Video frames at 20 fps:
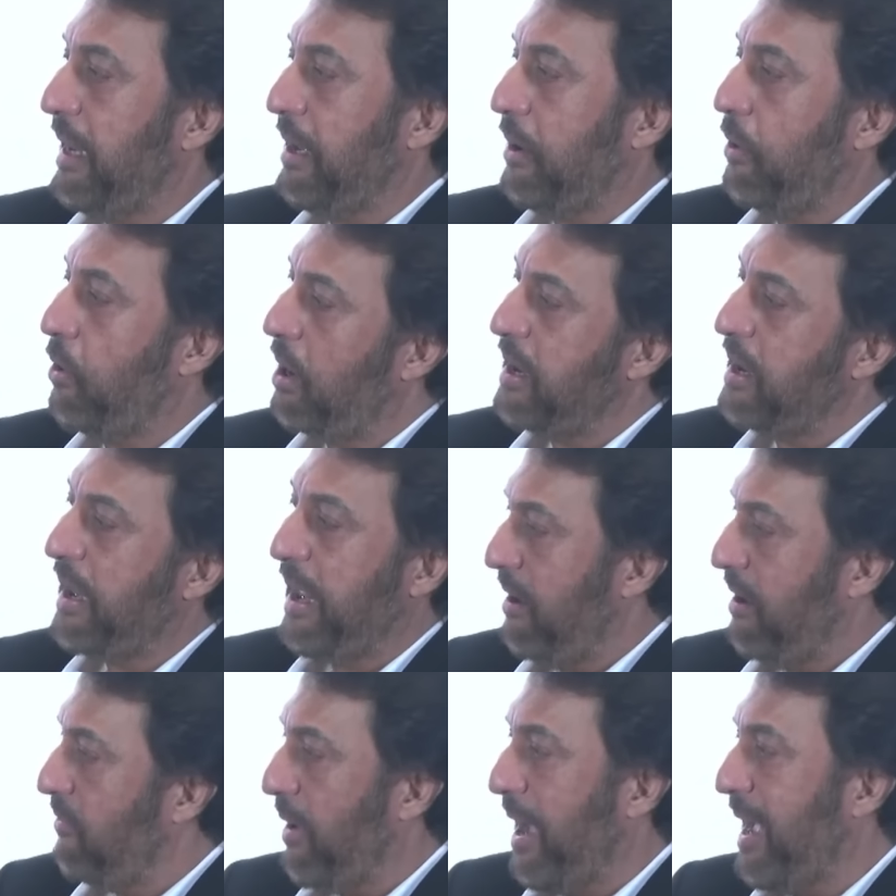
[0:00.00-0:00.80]
gone
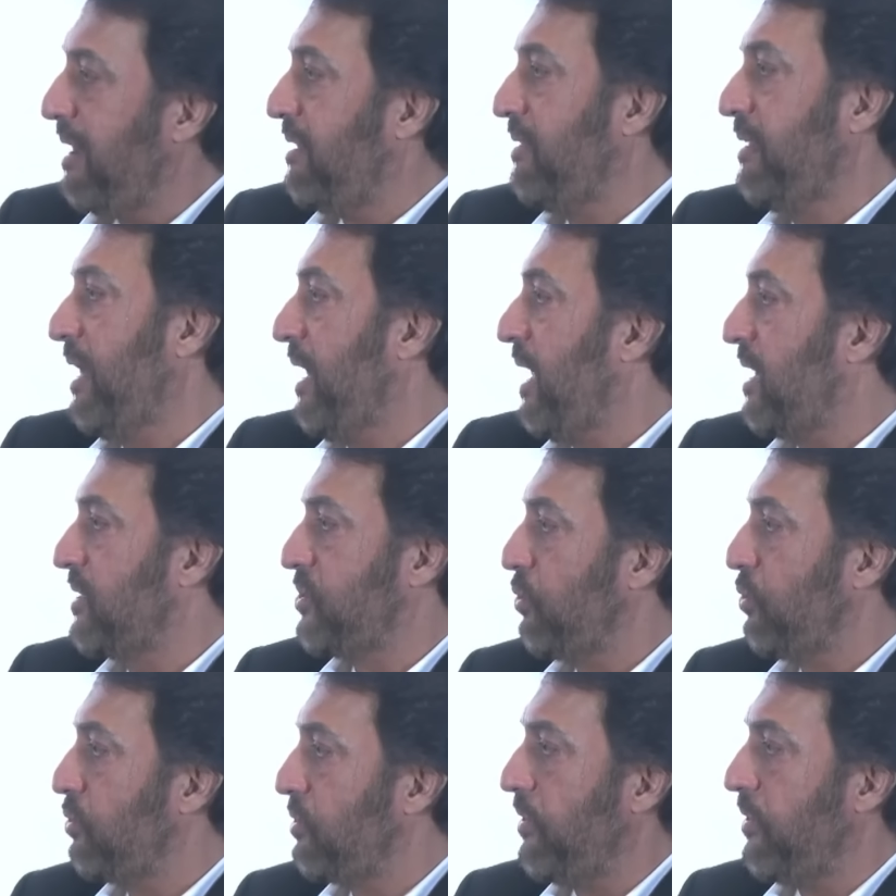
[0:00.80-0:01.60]
haywire in the
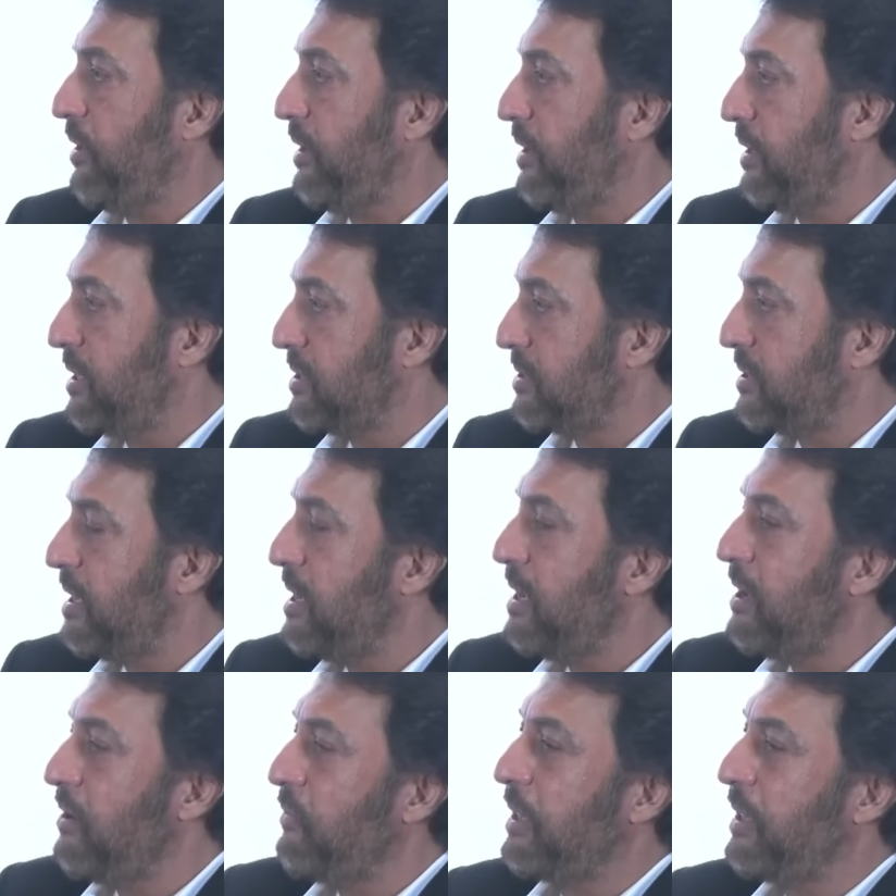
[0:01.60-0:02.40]
last two, three years yeah.